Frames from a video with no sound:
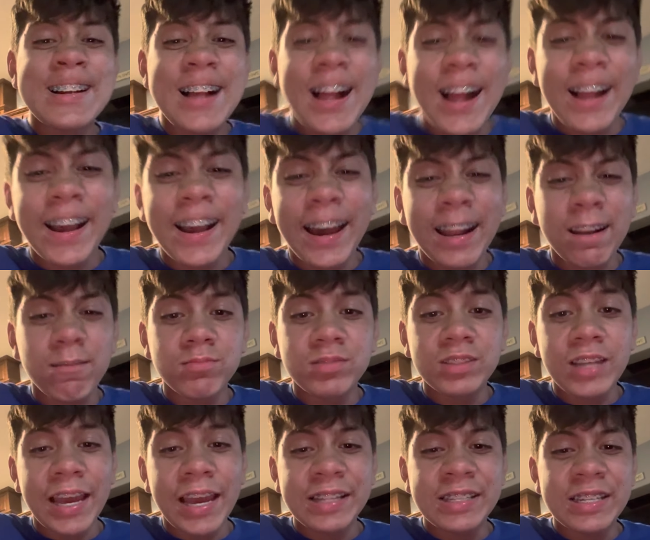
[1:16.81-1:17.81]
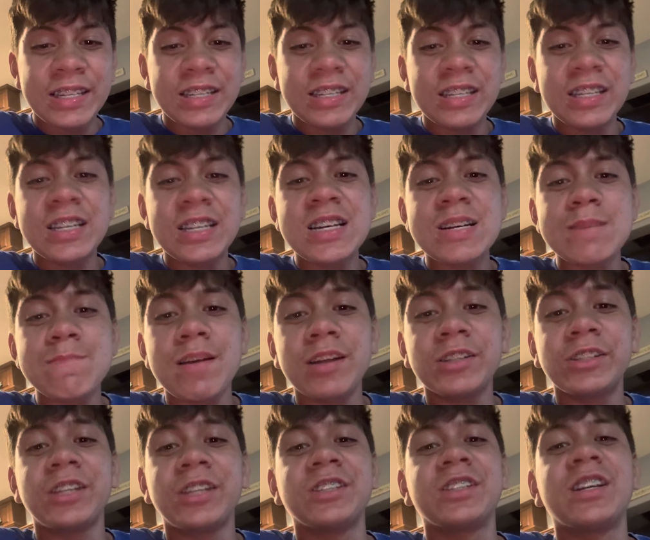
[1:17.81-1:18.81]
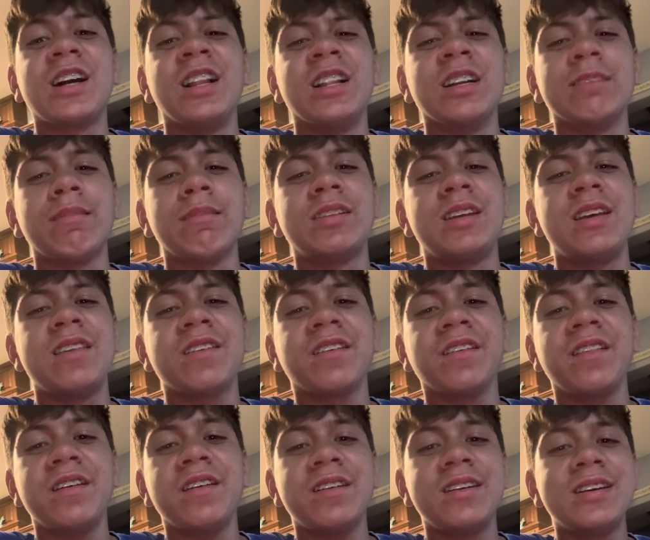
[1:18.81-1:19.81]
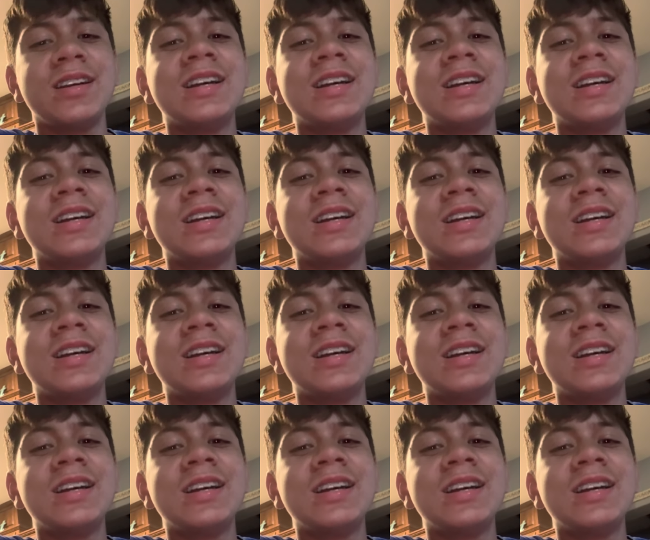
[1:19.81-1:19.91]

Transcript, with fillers: I got them tightened. I might change the color. My teeth hurt, though.